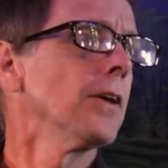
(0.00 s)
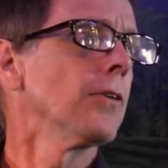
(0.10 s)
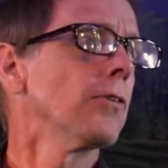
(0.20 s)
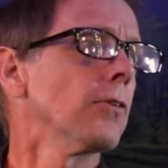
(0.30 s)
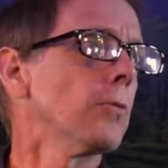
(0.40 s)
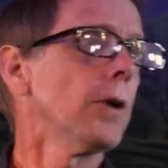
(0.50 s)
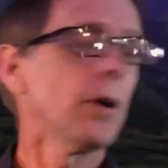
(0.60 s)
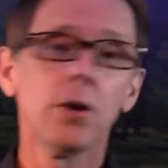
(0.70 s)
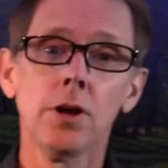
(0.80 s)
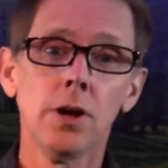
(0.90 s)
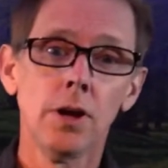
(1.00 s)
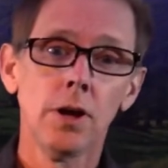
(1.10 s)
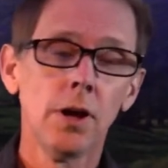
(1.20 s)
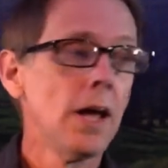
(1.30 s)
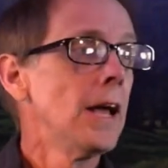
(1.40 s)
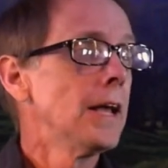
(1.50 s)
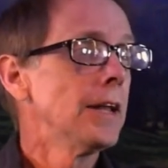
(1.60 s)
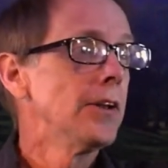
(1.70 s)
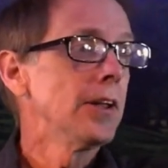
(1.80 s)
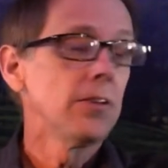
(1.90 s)
squared.
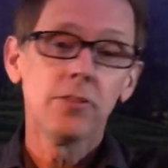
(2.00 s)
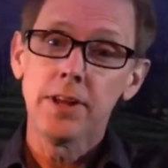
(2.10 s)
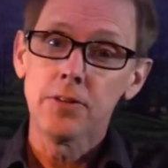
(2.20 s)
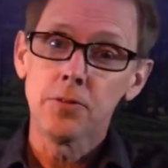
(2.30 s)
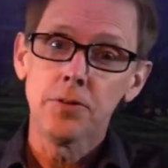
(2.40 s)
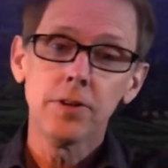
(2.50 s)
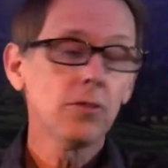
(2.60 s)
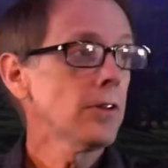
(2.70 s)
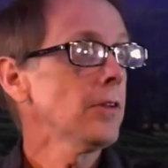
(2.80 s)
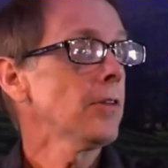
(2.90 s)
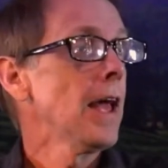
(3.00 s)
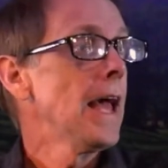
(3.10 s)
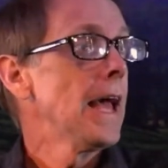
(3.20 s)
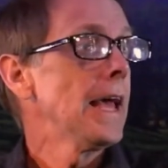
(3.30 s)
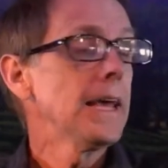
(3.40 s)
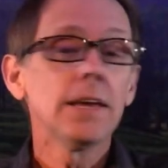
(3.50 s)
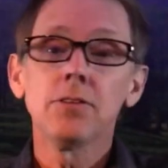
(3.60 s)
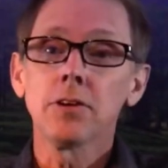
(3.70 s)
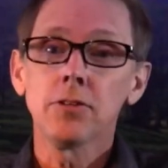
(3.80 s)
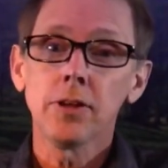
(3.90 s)
d stands for distance, a
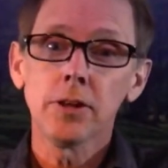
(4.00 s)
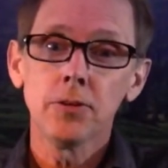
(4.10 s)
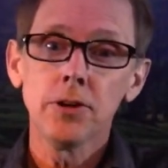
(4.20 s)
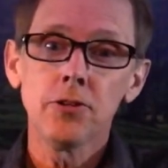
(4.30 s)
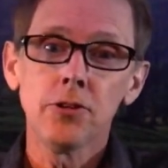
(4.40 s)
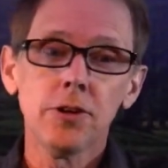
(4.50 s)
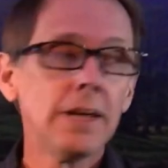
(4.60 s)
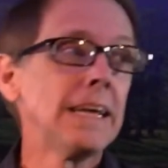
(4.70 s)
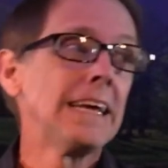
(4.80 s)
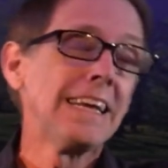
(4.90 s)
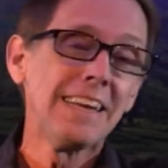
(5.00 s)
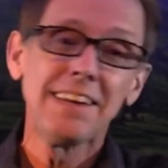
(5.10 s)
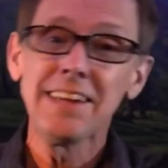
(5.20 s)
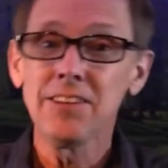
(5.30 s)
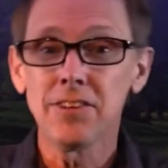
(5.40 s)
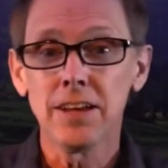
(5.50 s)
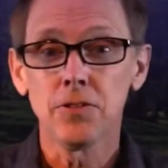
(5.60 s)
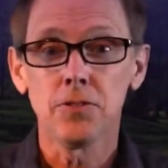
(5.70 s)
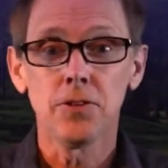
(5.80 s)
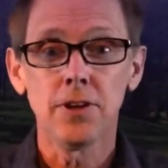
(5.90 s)
is acceleration, t stands
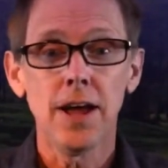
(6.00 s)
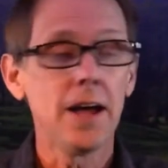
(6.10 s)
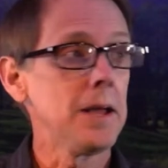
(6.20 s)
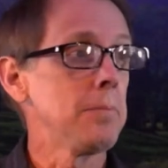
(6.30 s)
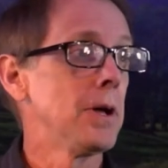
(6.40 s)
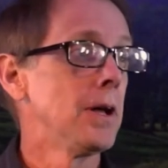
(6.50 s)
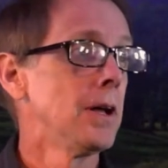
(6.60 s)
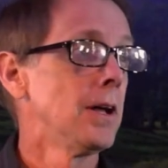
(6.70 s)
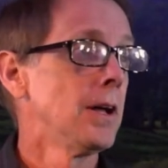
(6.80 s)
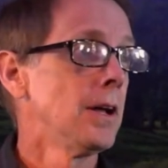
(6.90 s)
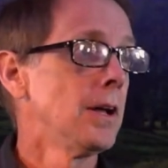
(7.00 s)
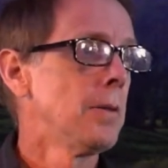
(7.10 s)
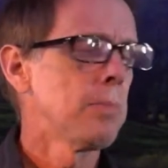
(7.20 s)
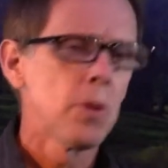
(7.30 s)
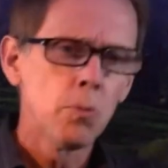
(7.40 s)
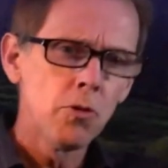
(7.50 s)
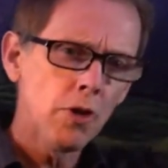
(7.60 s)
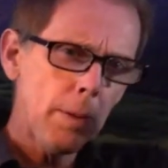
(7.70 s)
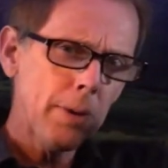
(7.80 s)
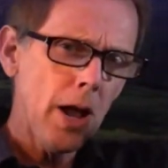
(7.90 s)
for time. We
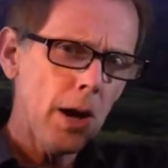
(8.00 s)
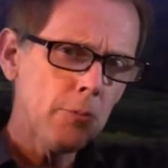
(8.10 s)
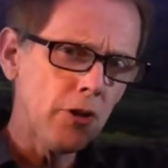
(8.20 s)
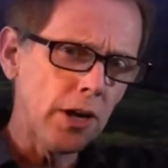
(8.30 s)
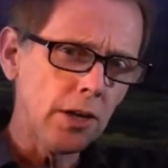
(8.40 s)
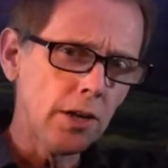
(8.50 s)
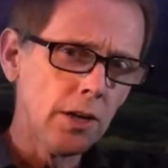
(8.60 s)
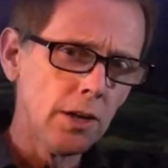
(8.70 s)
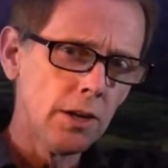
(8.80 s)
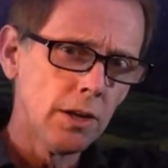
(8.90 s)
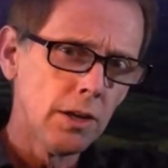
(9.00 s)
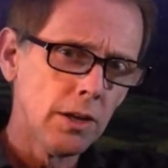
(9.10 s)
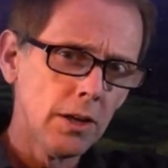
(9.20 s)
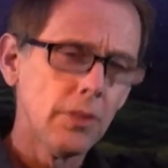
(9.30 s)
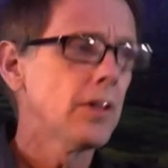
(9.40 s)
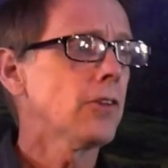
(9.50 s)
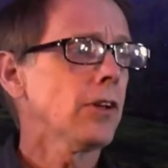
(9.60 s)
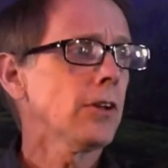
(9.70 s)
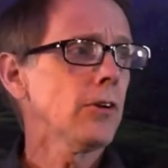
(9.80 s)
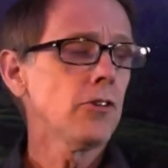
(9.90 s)
drop an object, the
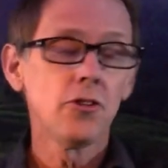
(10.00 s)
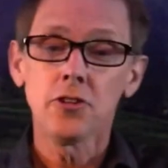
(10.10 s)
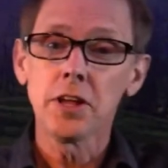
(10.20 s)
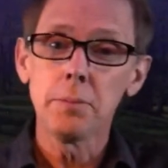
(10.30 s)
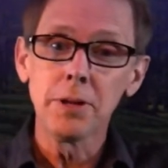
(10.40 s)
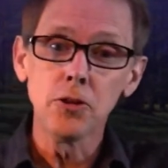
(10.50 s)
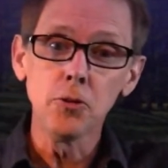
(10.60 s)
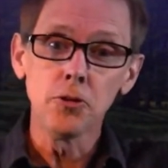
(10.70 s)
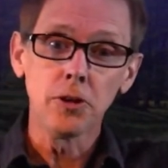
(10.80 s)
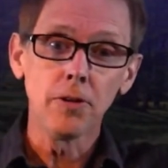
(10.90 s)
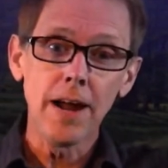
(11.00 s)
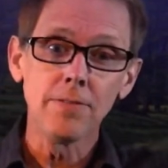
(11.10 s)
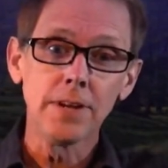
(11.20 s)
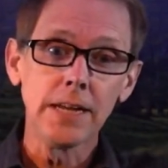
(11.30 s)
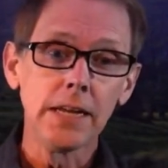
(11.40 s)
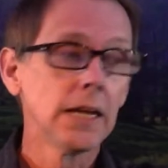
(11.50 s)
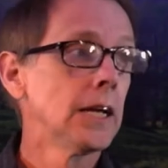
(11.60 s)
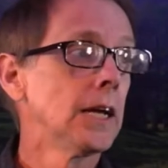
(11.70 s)
acceleration is going to be due to gravity.